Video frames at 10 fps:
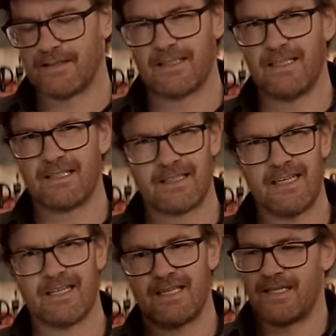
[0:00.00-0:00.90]

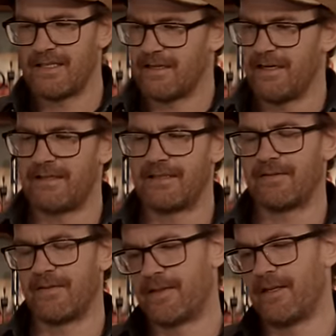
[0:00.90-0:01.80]
slick that
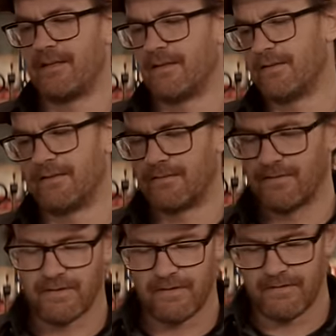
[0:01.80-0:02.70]
it's thin and
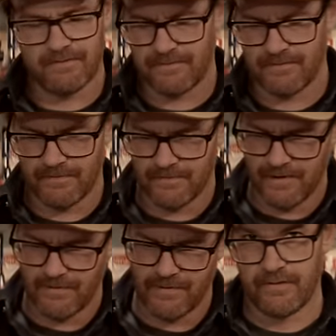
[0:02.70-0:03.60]
all, yeah,
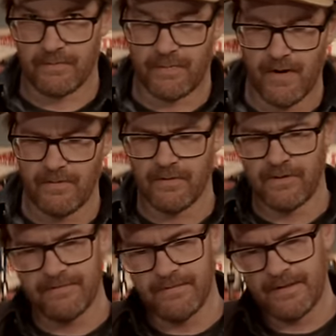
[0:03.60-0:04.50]
whatever. And the
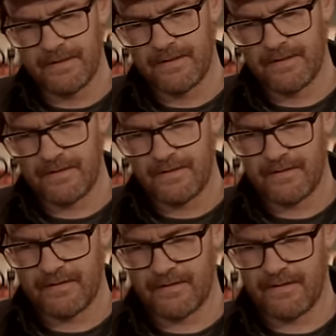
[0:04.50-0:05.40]
problem
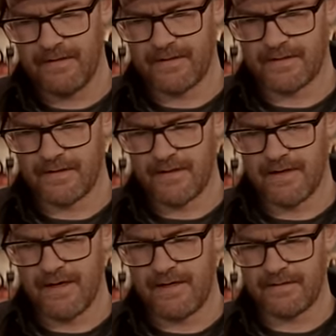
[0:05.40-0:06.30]
is I
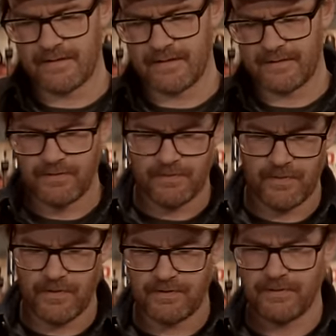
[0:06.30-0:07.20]
had it
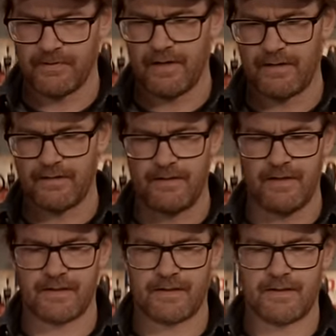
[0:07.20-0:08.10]
supported like
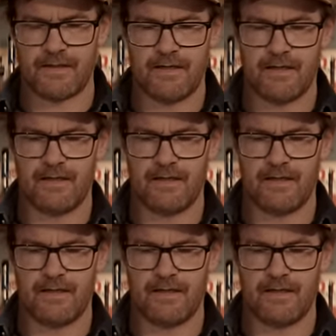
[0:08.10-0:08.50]
this,